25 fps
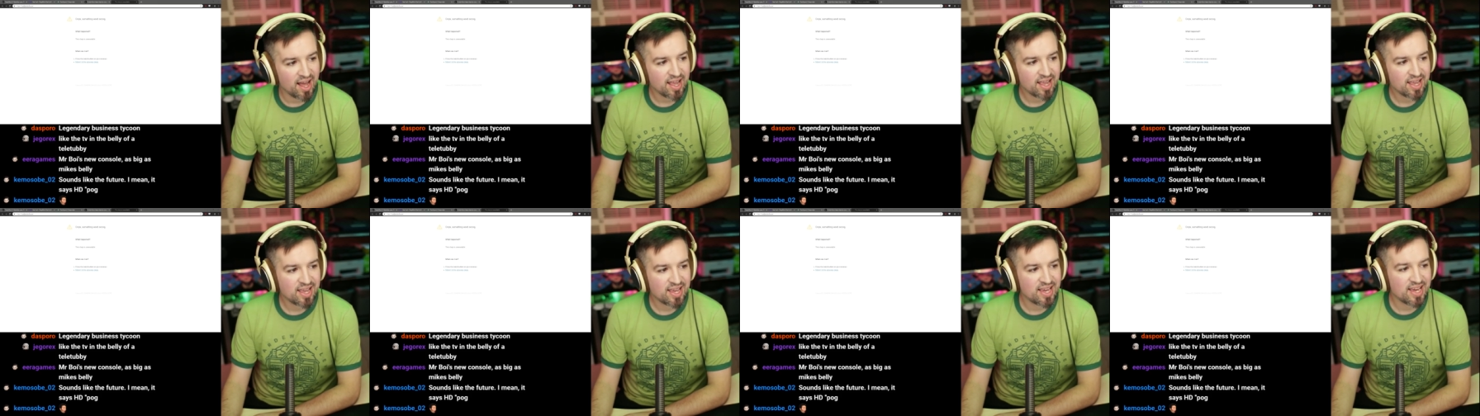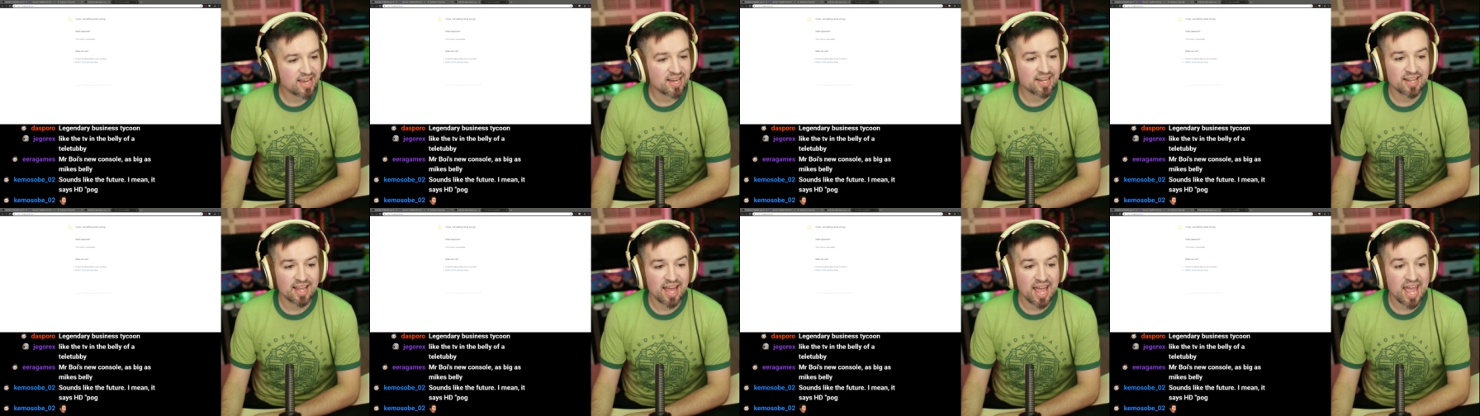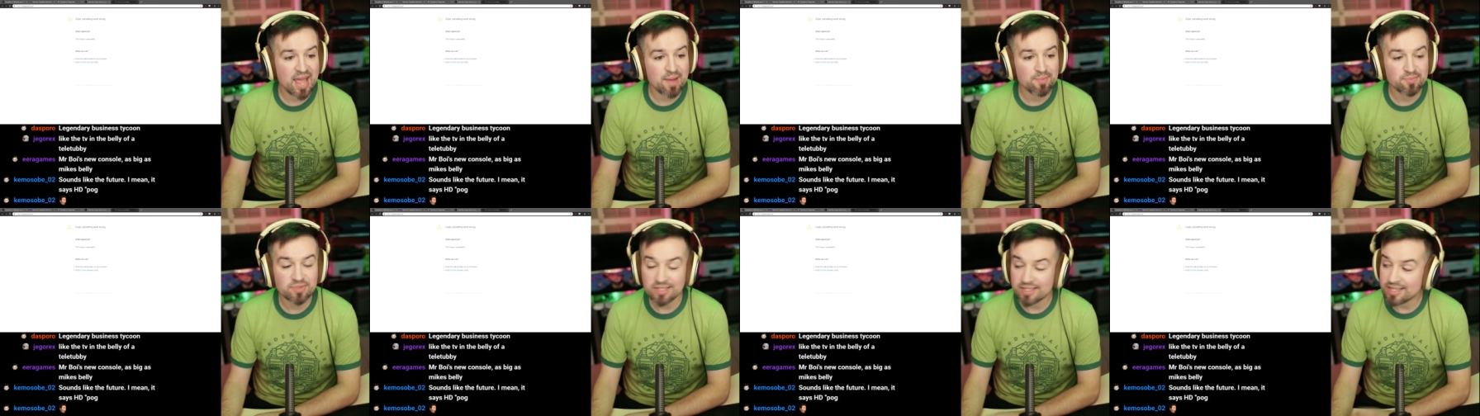He
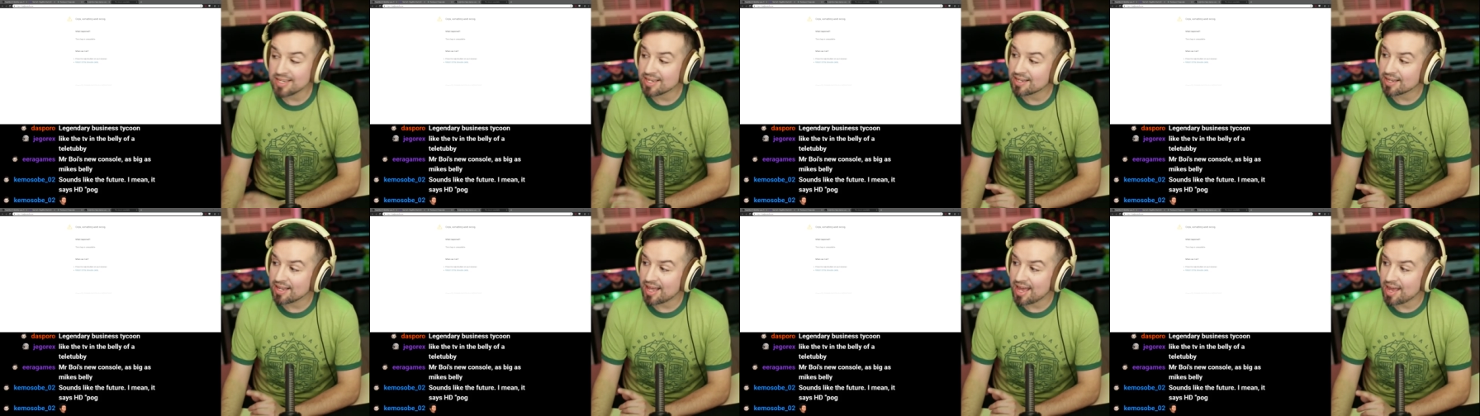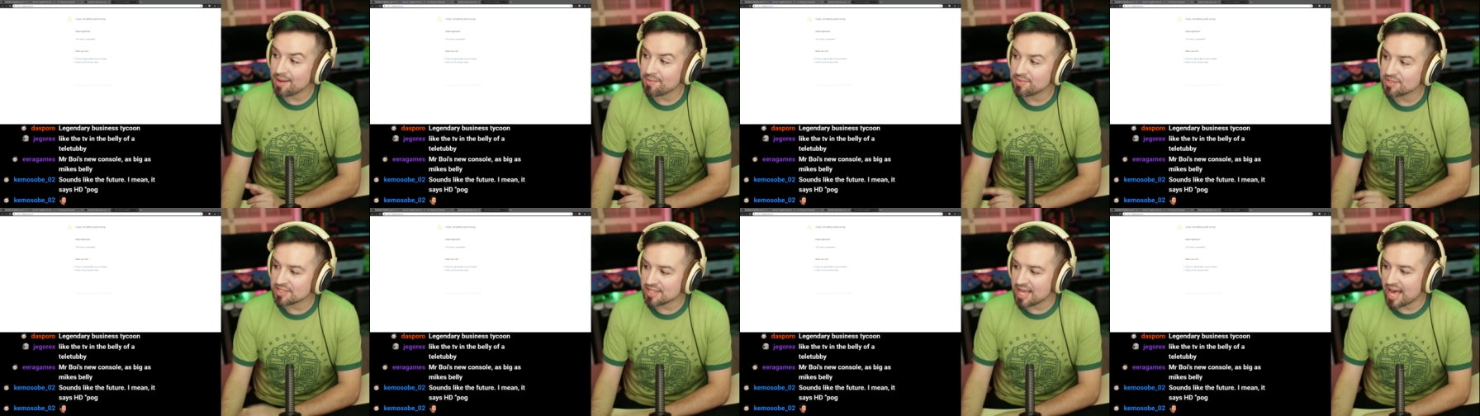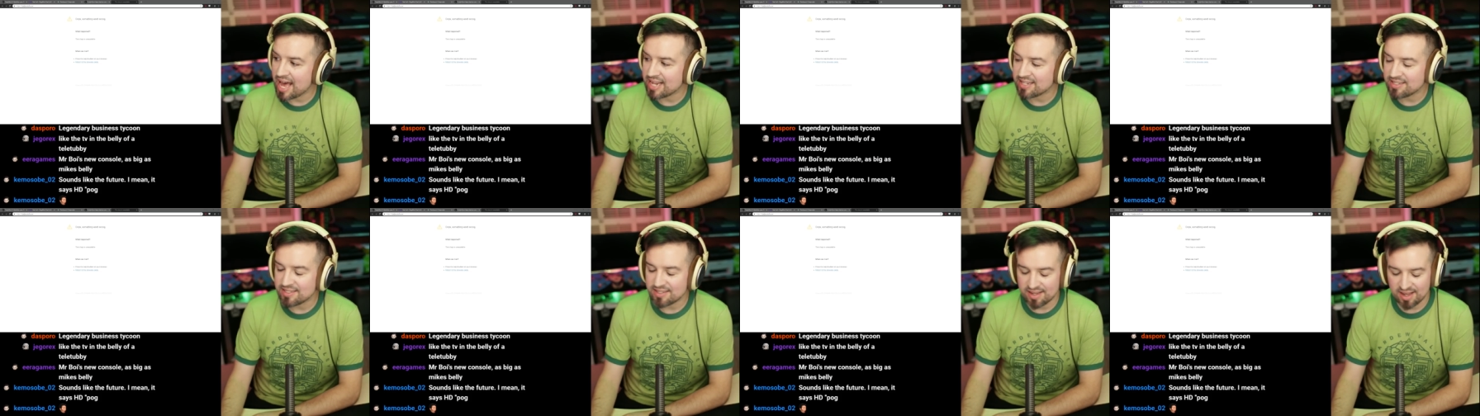claims
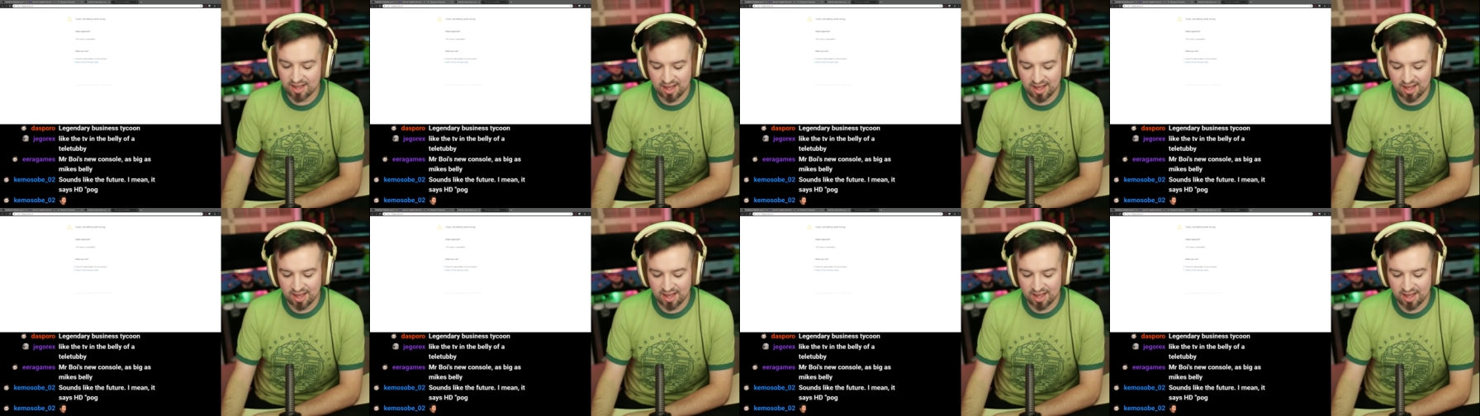that